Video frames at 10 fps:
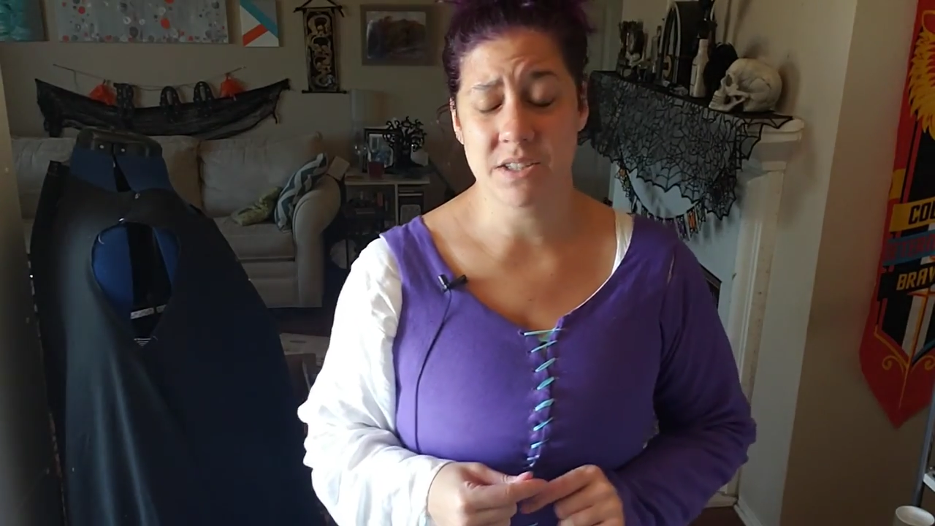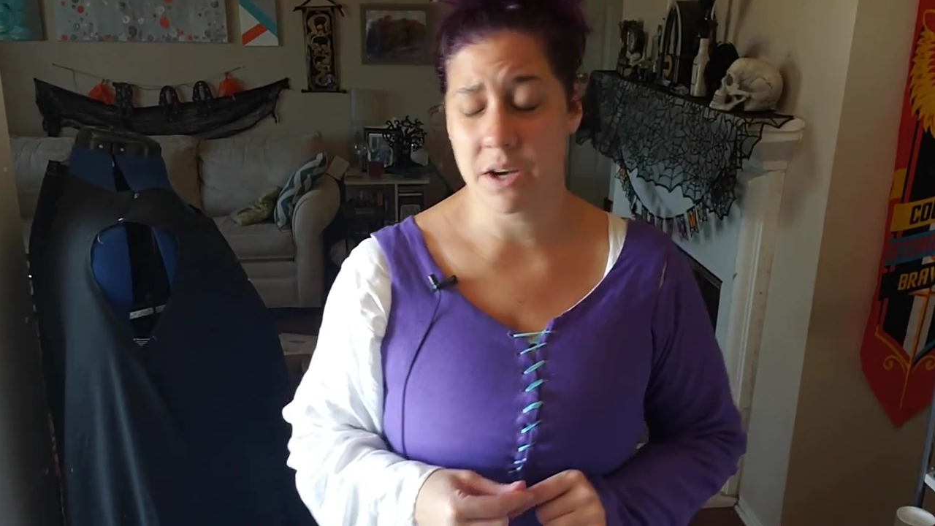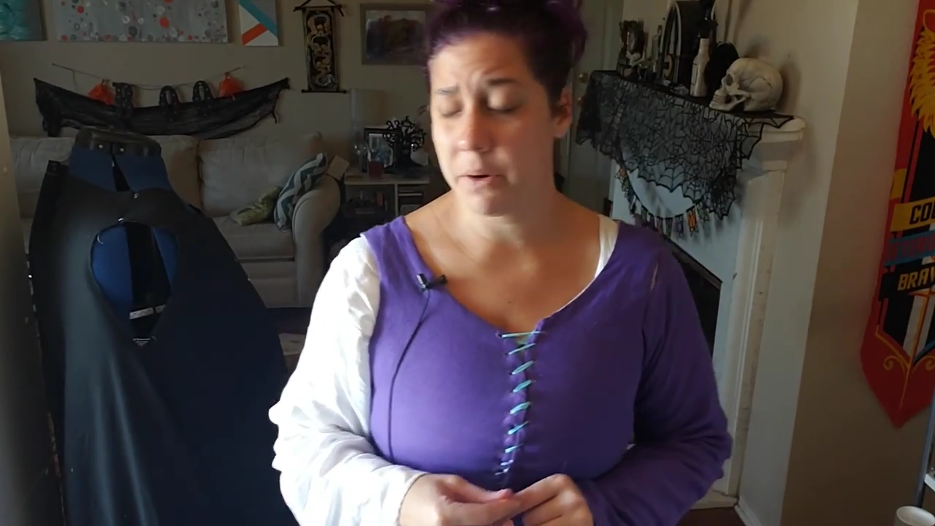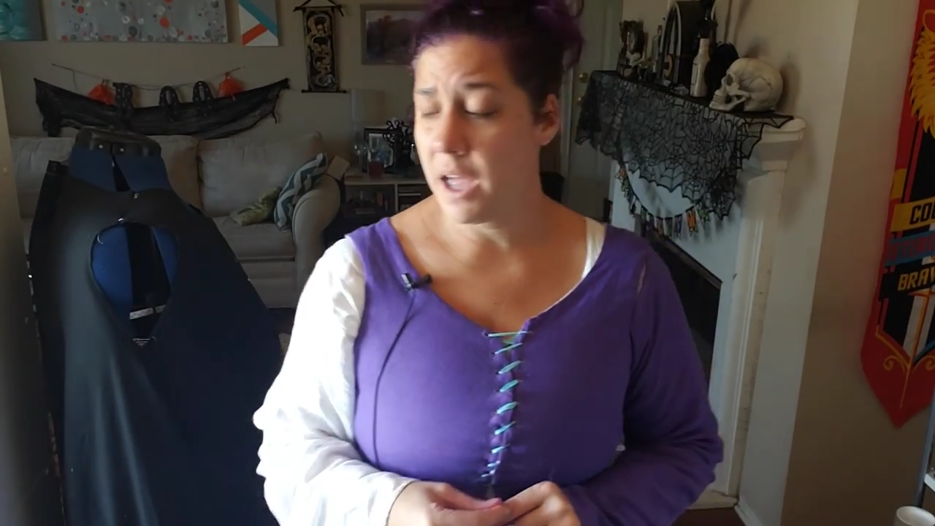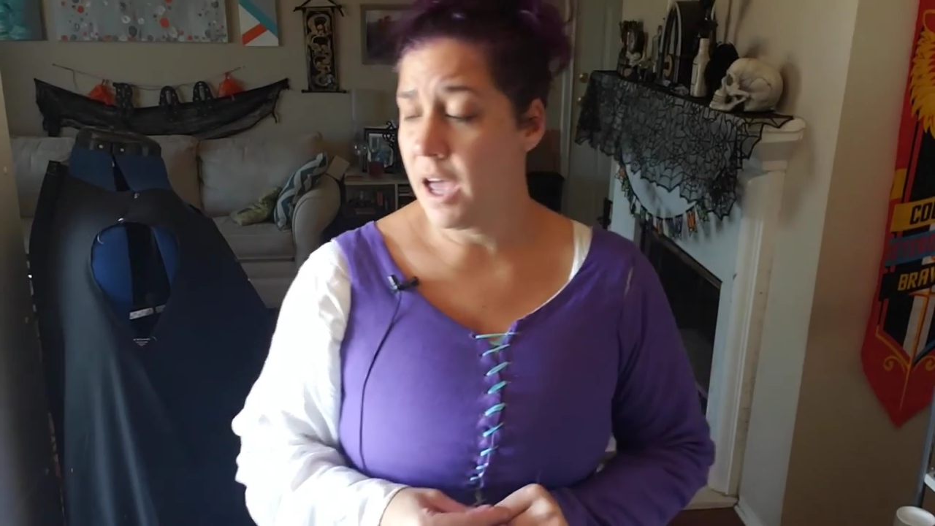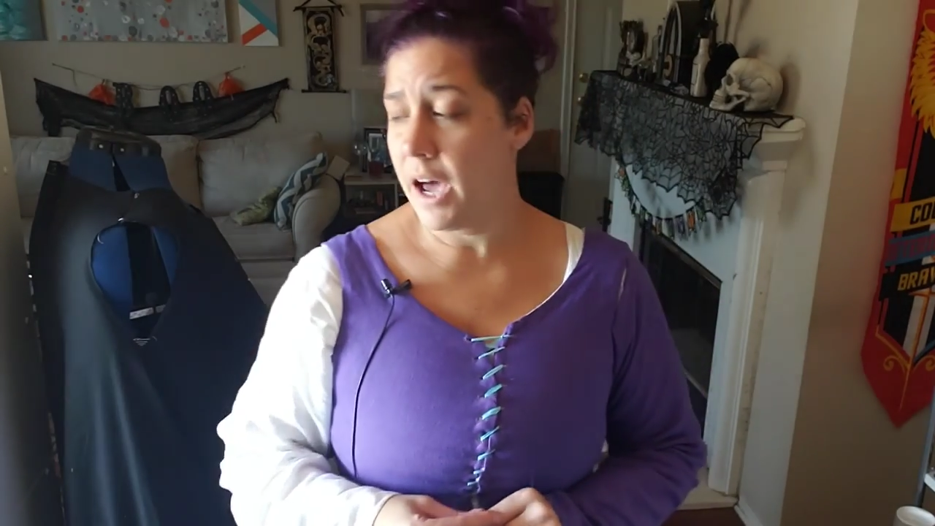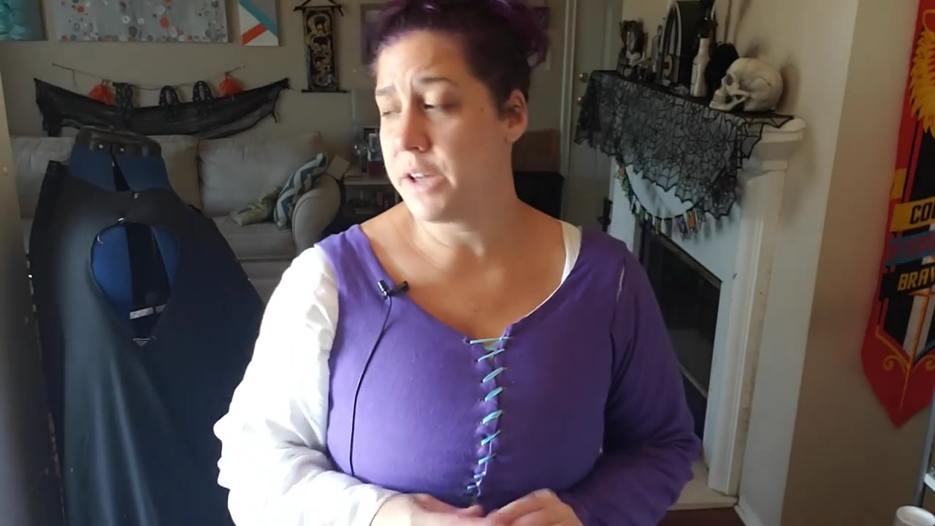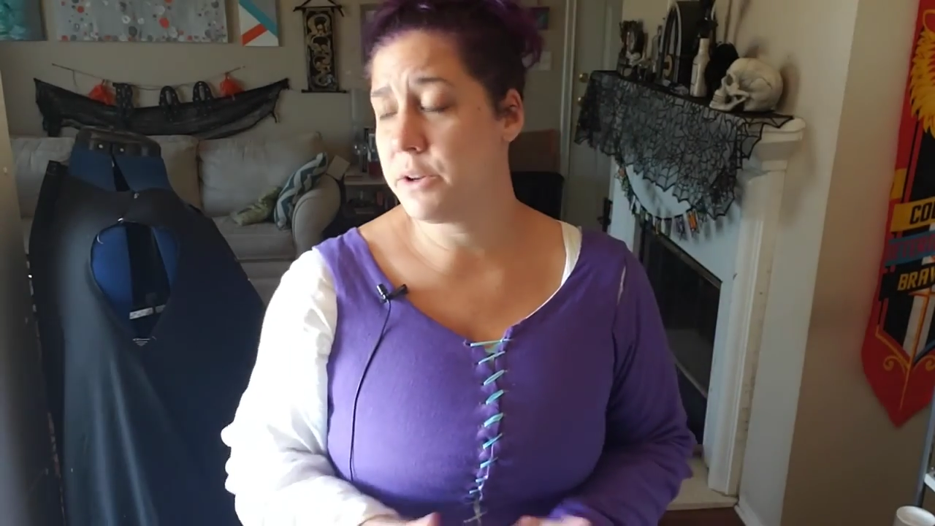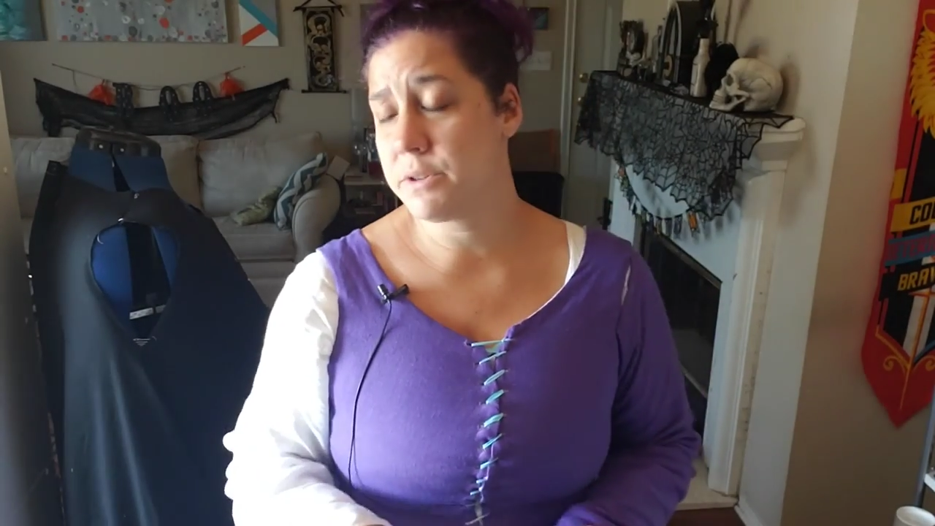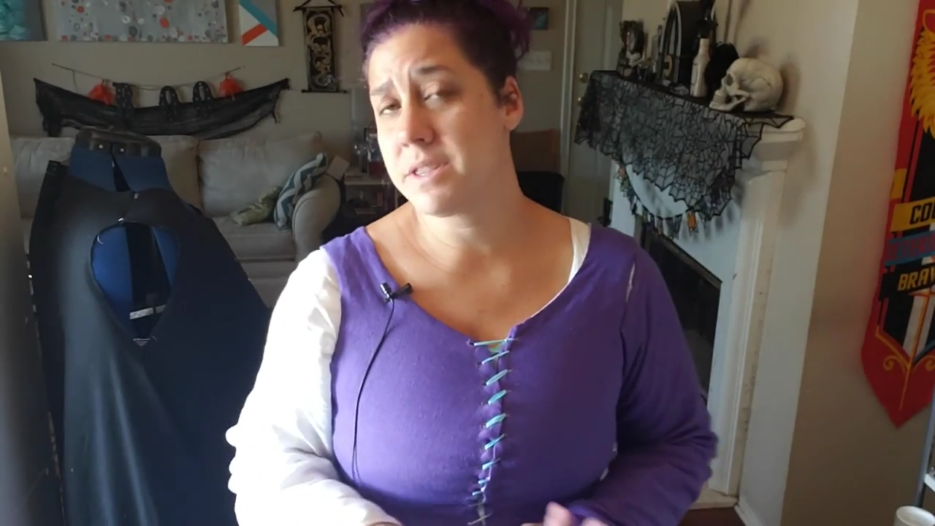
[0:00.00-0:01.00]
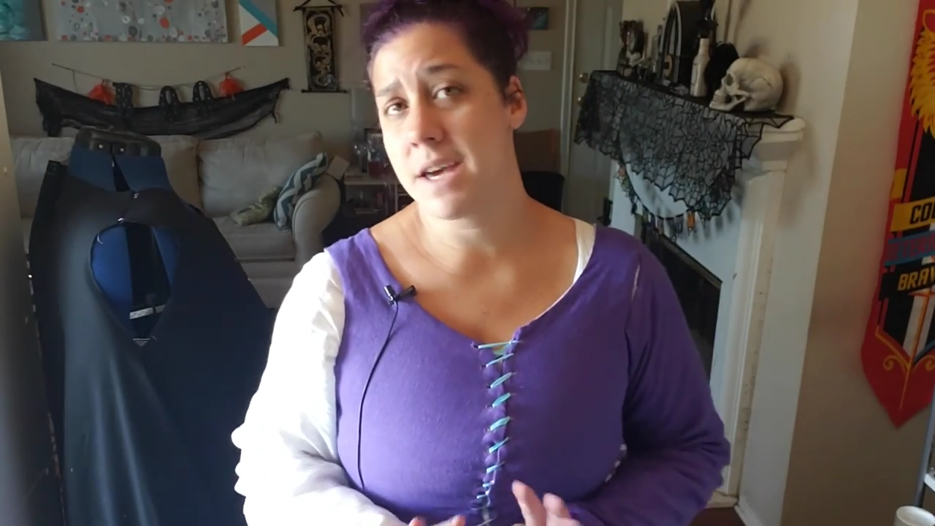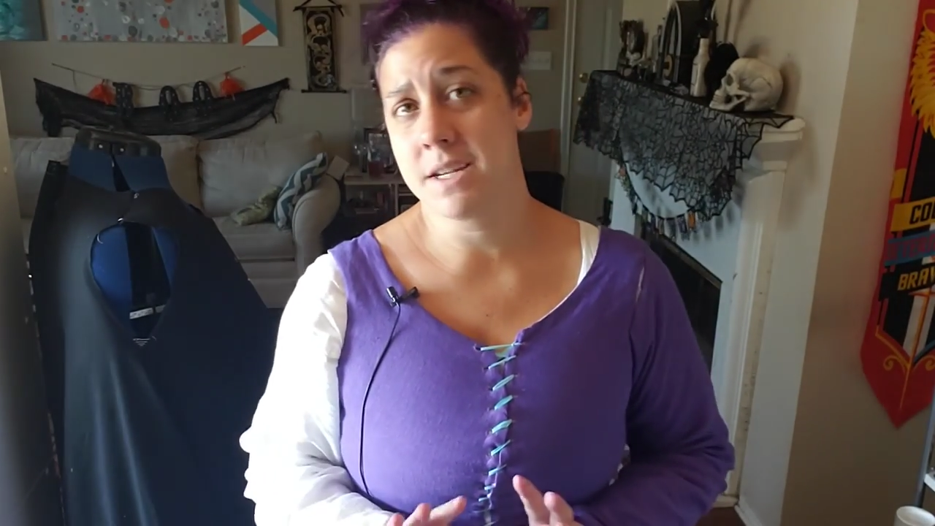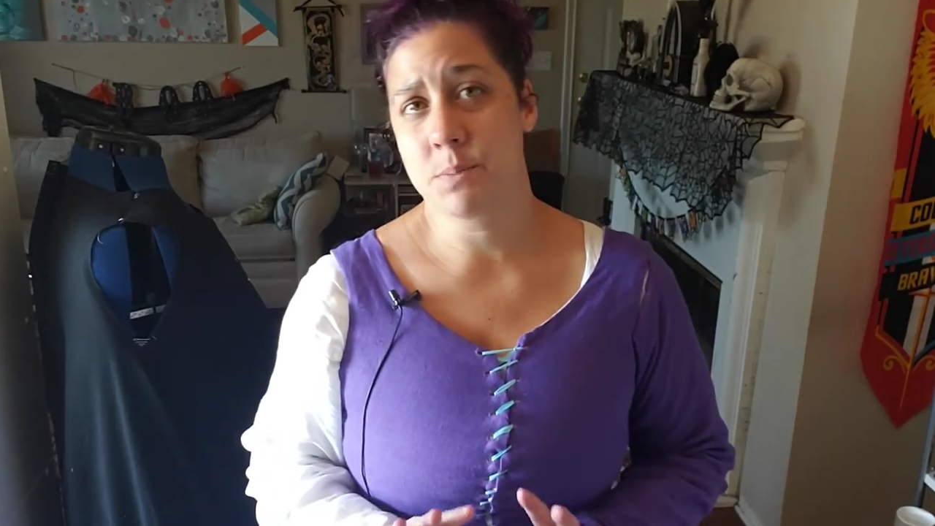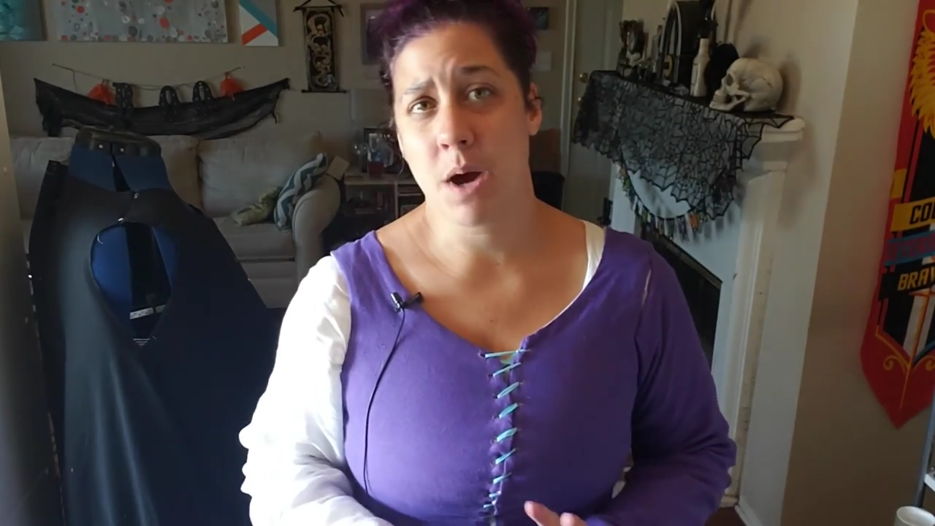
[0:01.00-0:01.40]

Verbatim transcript: So I know that that is